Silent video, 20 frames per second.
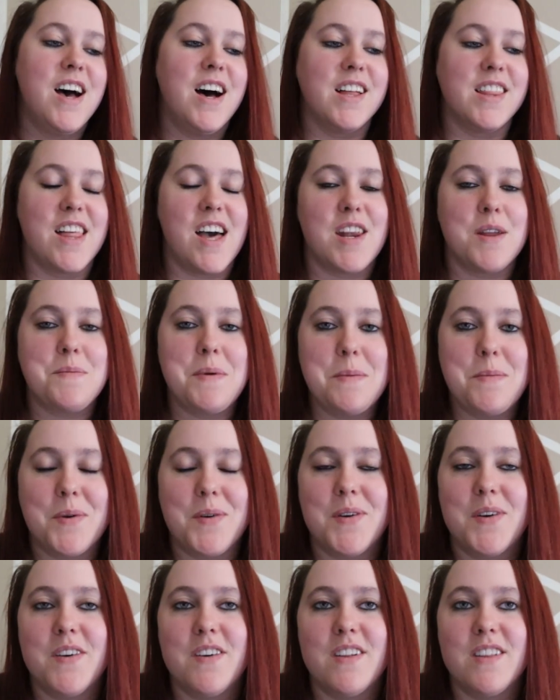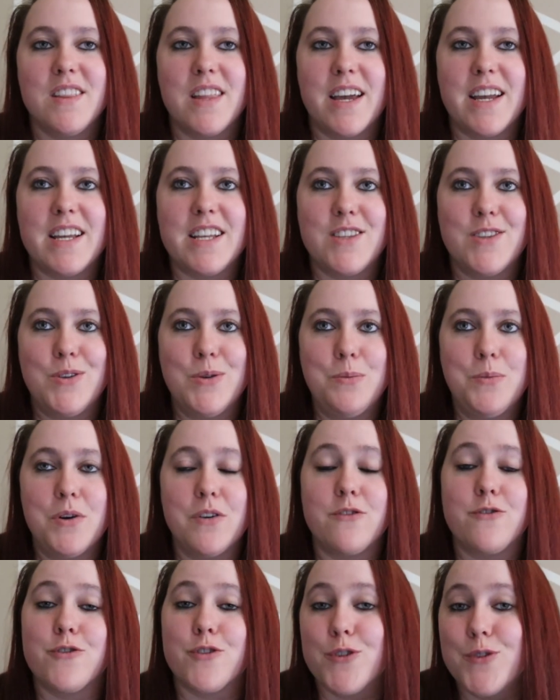A lot of people like to
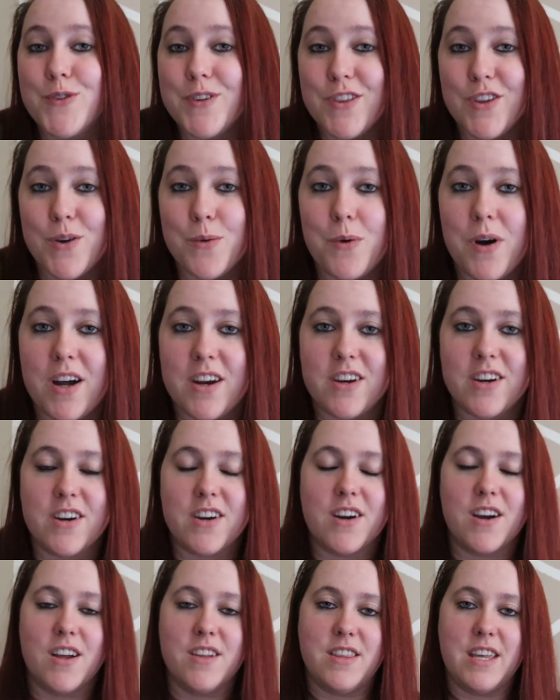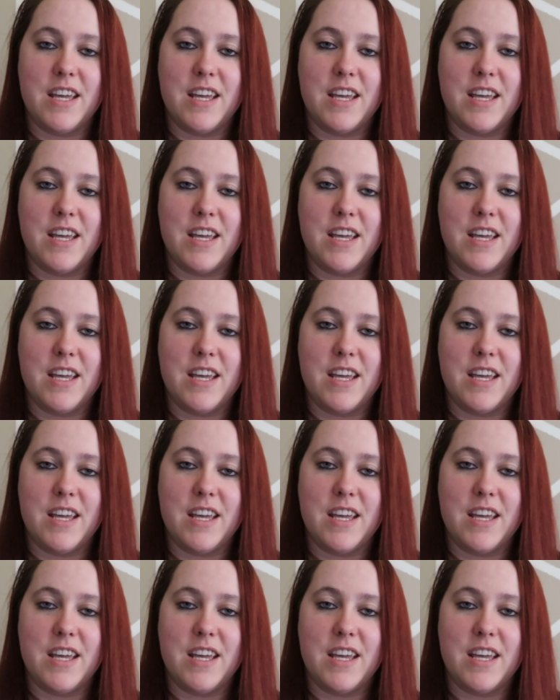put fruit in their water.